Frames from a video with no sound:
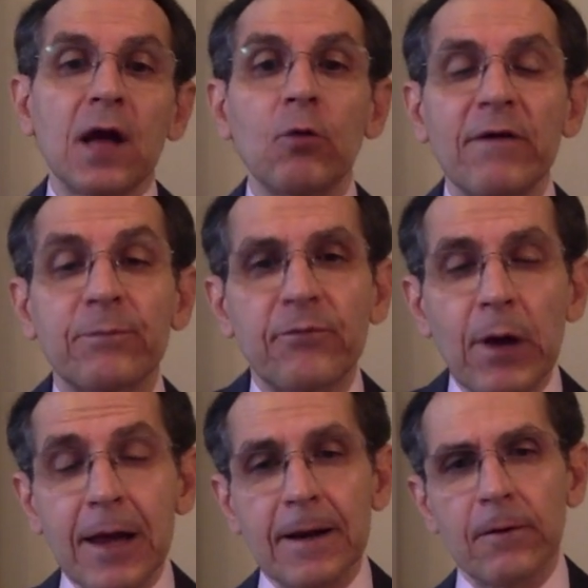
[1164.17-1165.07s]
And we've,
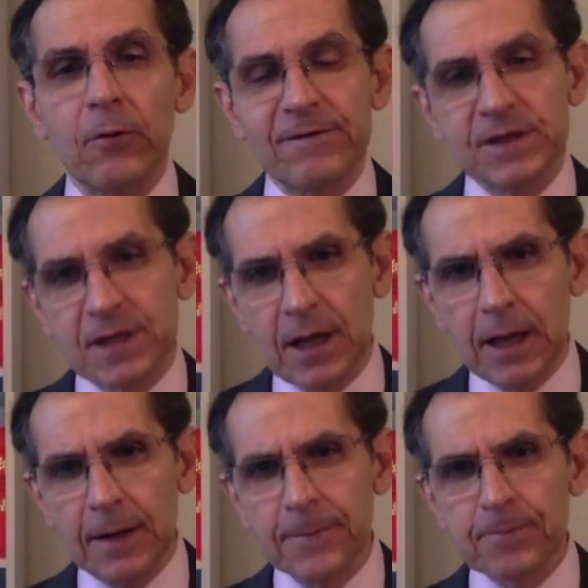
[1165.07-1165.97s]
been, we've
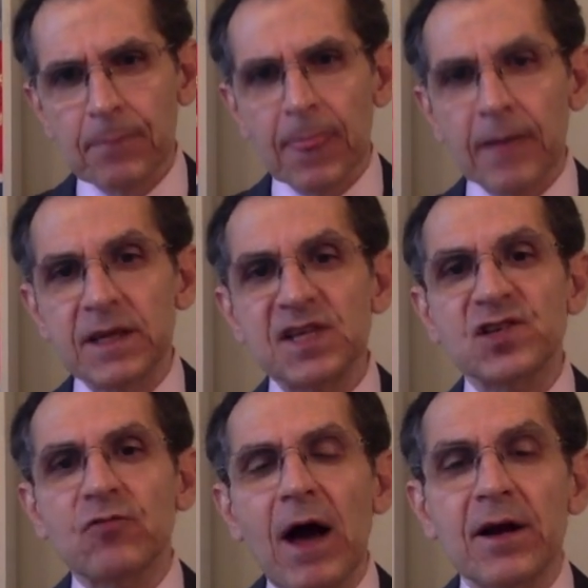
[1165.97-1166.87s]
seen this
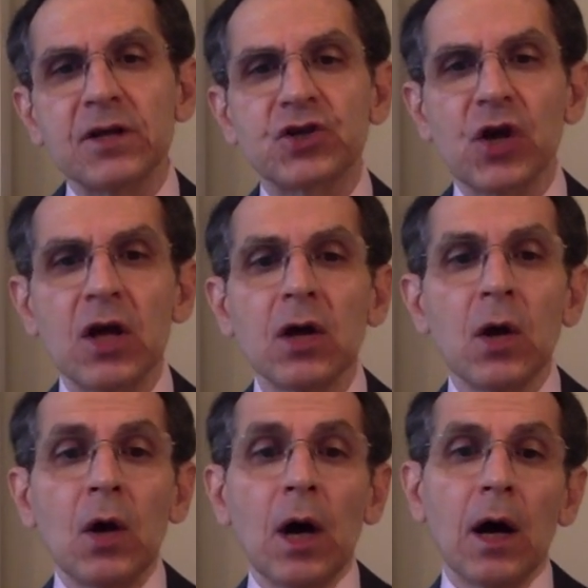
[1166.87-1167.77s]
strategy
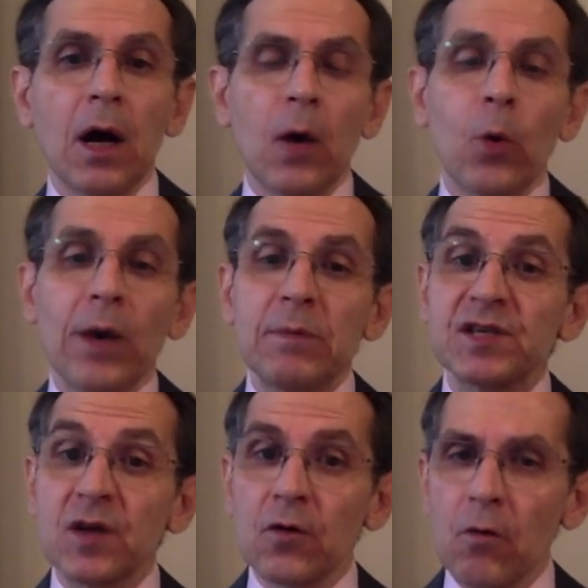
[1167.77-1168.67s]
uh, when
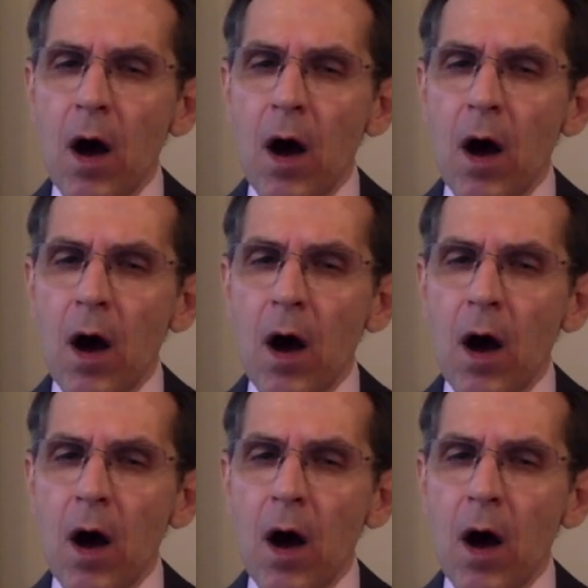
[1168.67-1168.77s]
Mr.